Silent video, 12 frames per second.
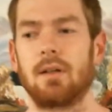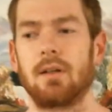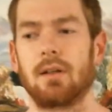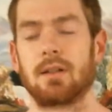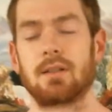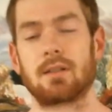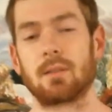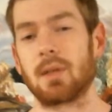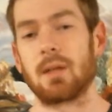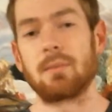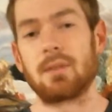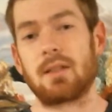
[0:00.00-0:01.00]
Because
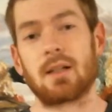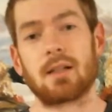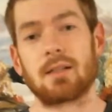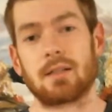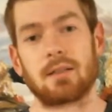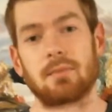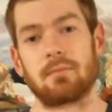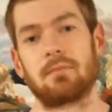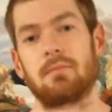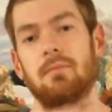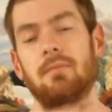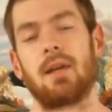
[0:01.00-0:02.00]
sometimes it doesn't.
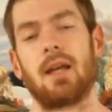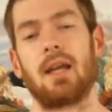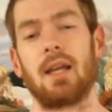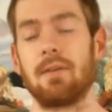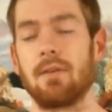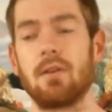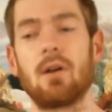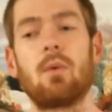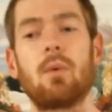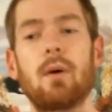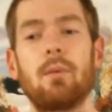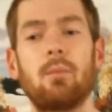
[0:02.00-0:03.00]
Even
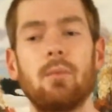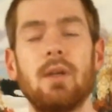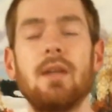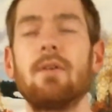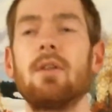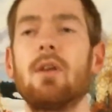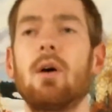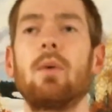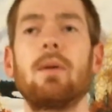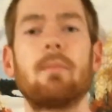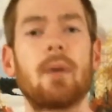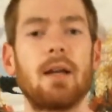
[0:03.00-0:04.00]
though
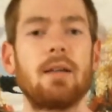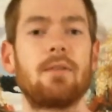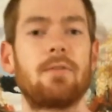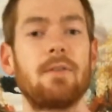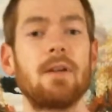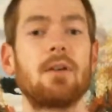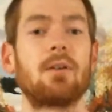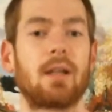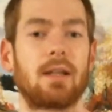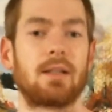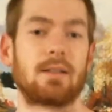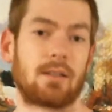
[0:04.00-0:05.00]
we might feel
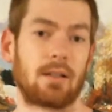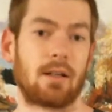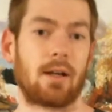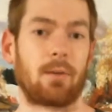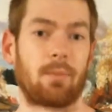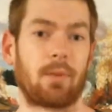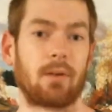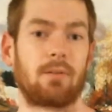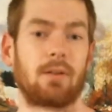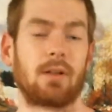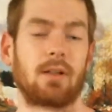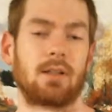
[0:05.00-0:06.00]
like it's going to help their
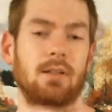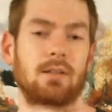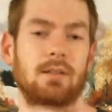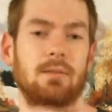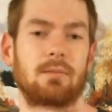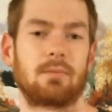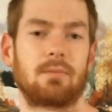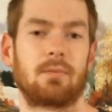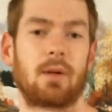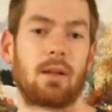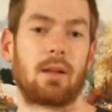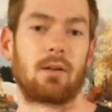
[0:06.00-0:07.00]
feelings
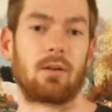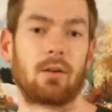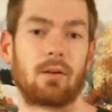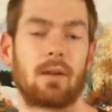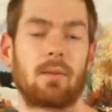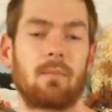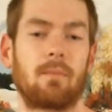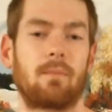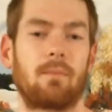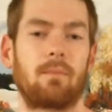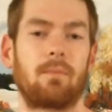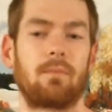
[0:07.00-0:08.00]
rather than hurt them,
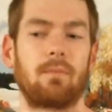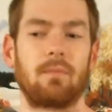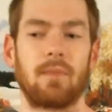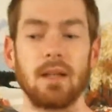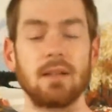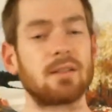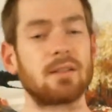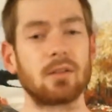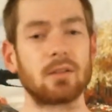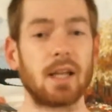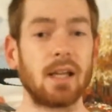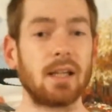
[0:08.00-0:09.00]
they could still
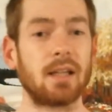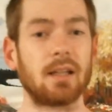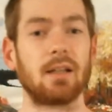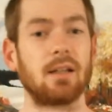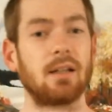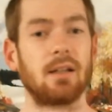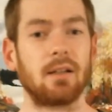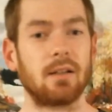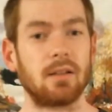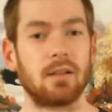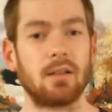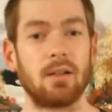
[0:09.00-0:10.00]
take it
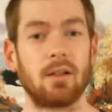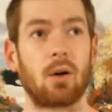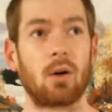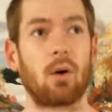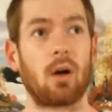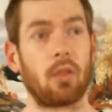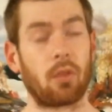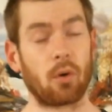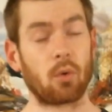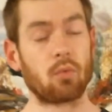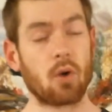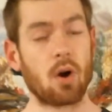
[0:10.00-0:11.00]

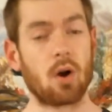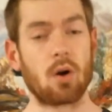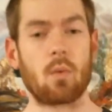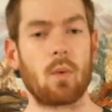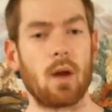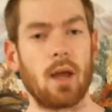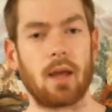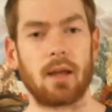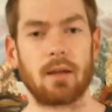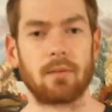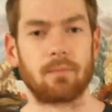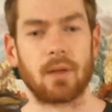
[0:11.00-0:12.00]
the wrong
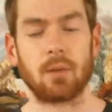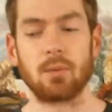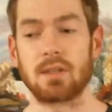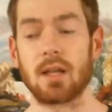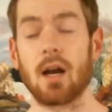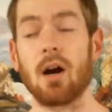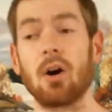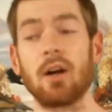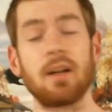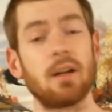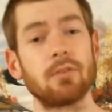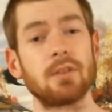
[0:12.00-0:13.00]
way. And we say, oh, I
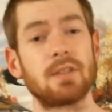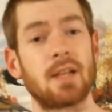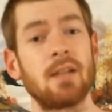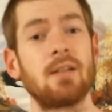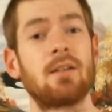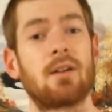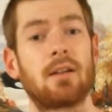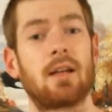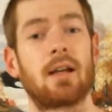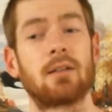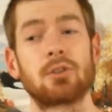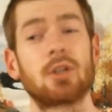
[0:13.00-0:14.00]
never intended on
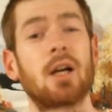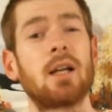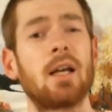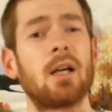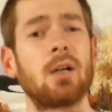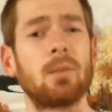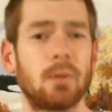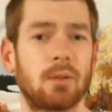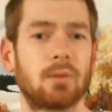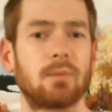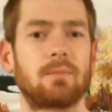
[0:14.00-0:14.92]
that. I was trying to help you.